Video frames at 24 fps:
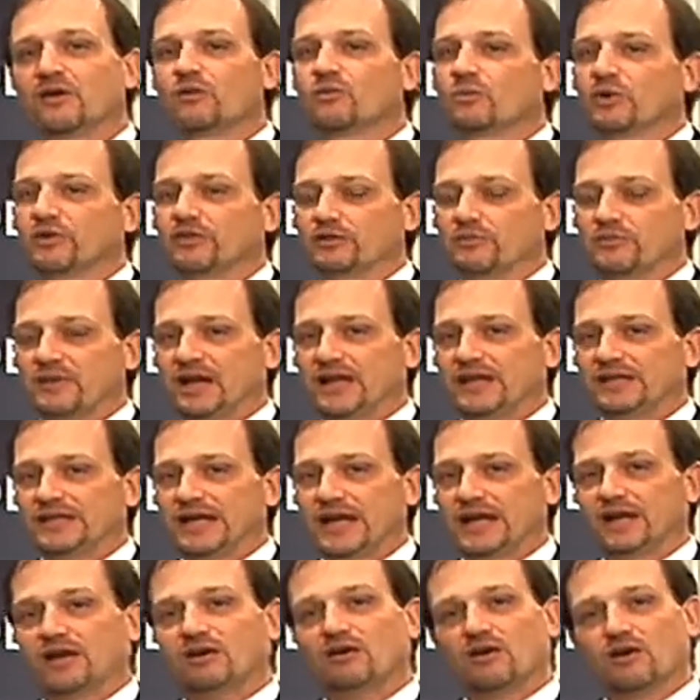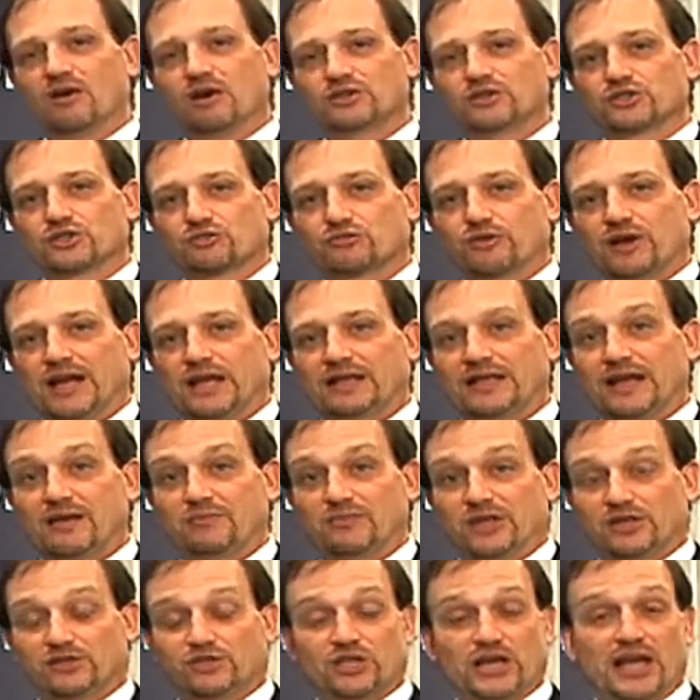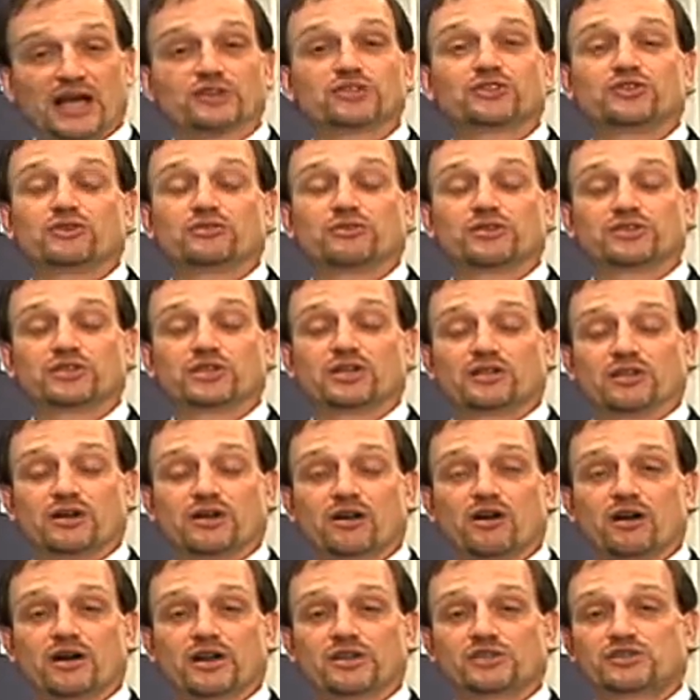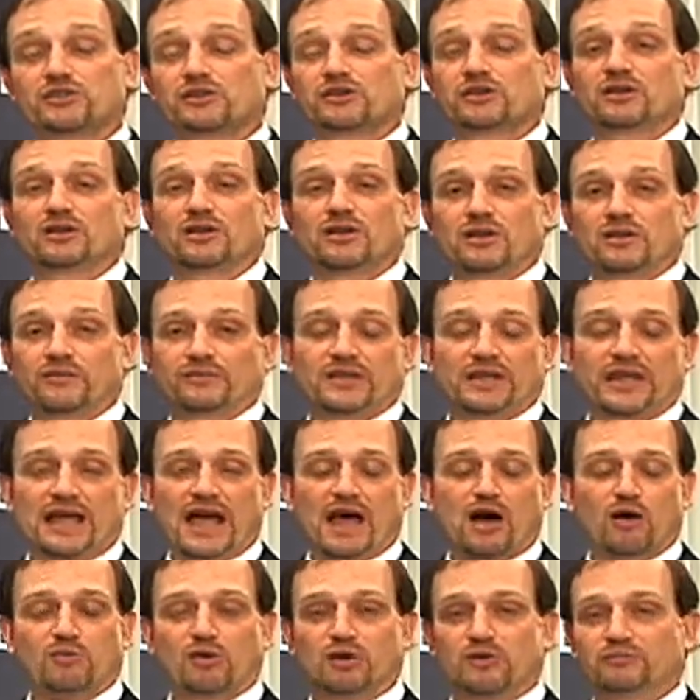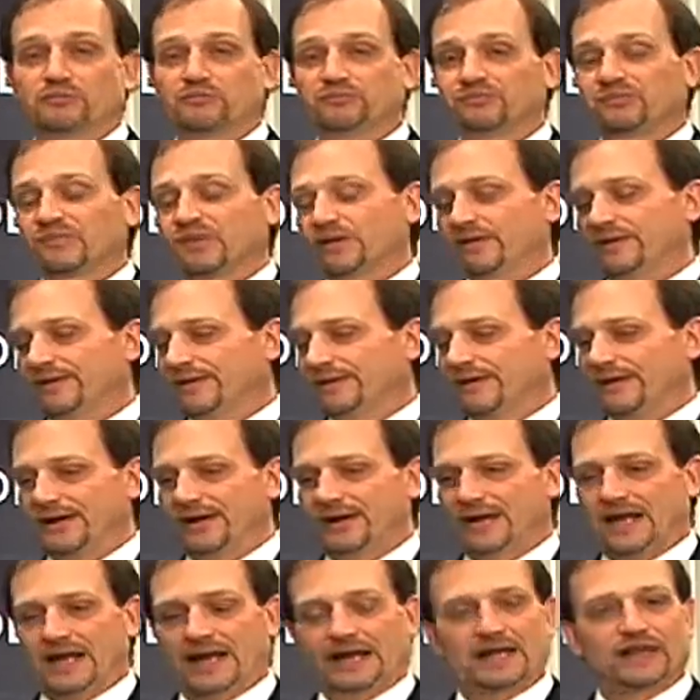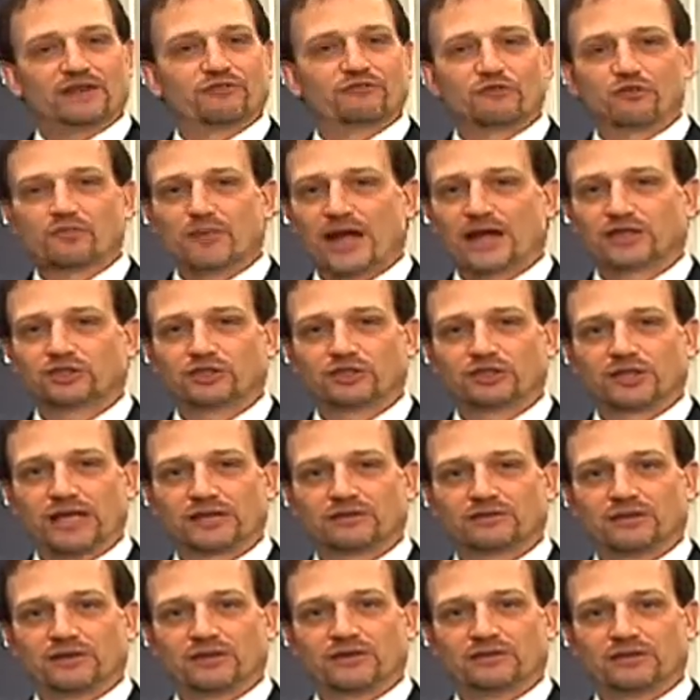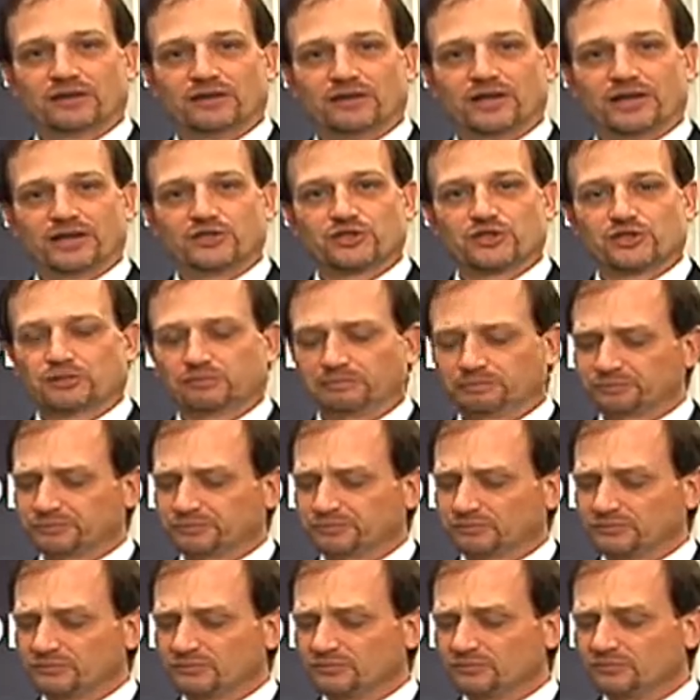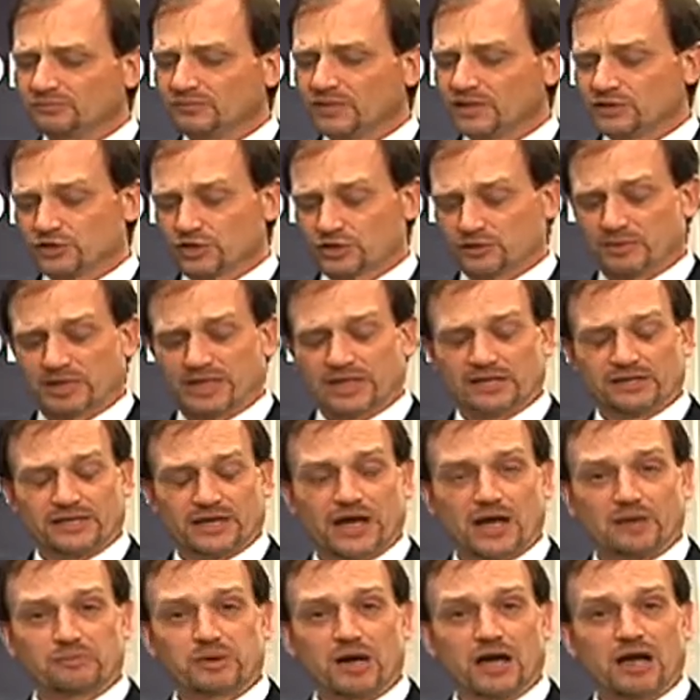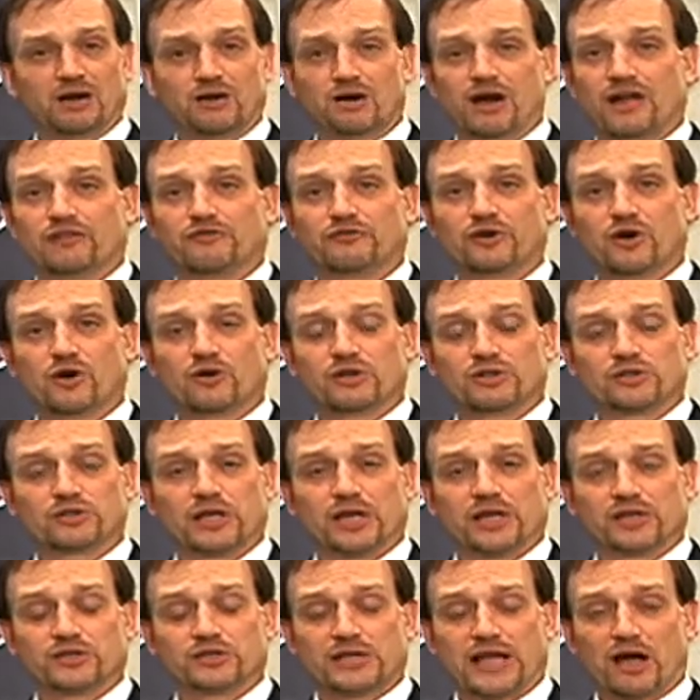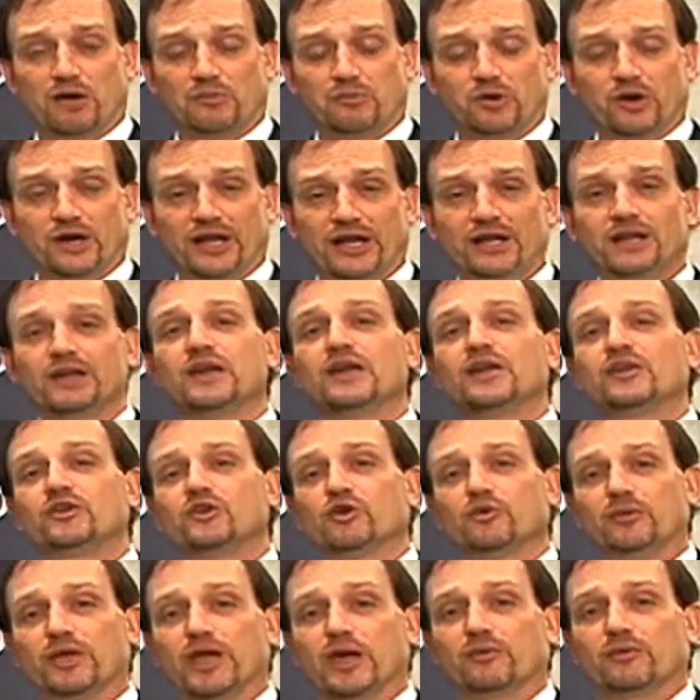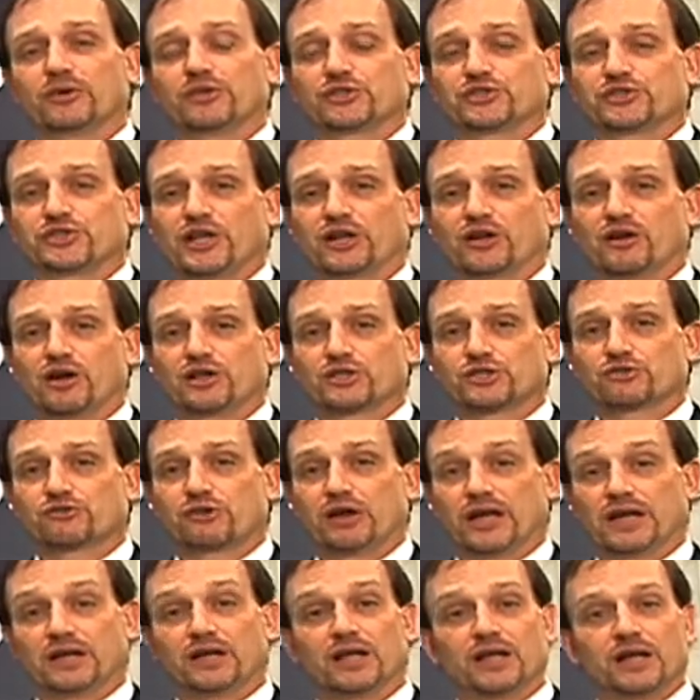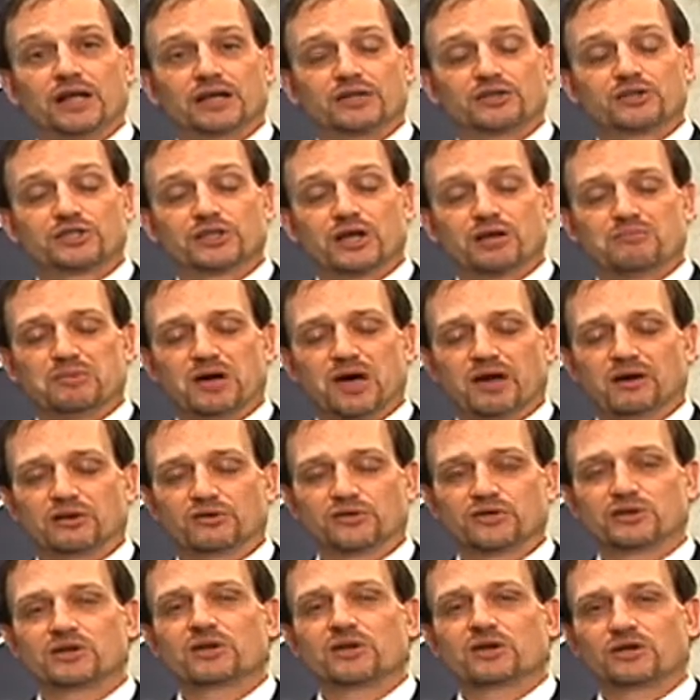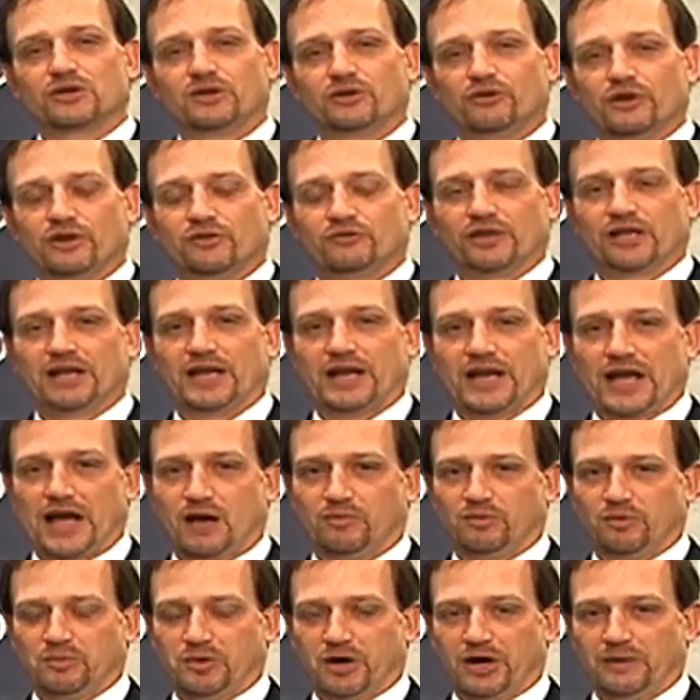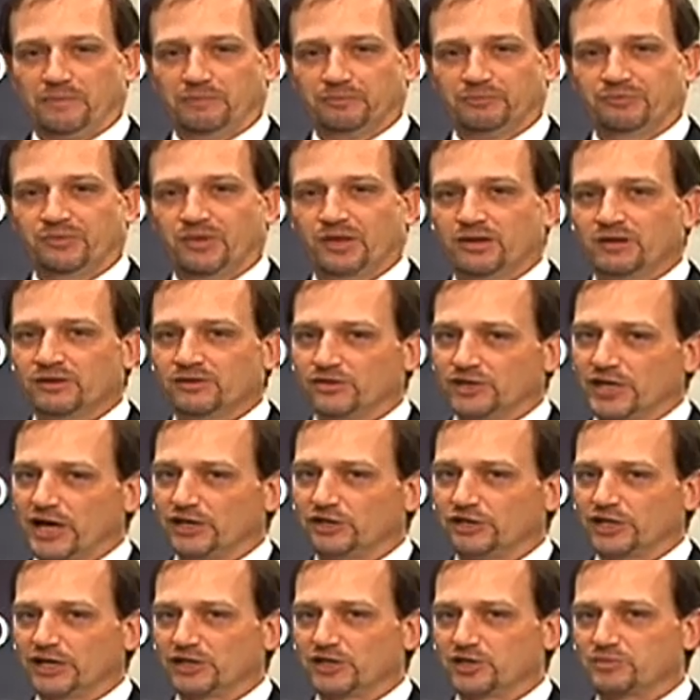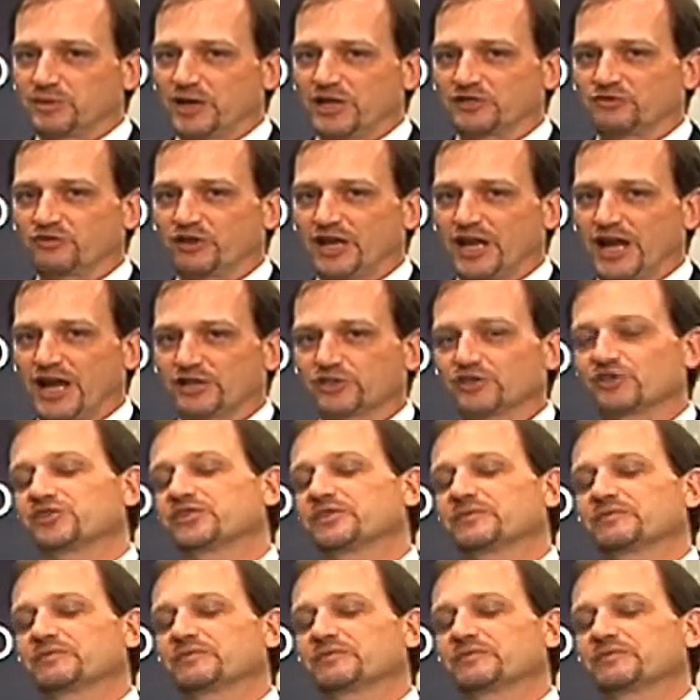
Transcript: with the metadata on screen. That means, yes, you can see the artist, the album, any information that the iPod or iPhone is outputting, you'll be able to see it on screen. In some models, you'll even get album art. You've got to check the specifications.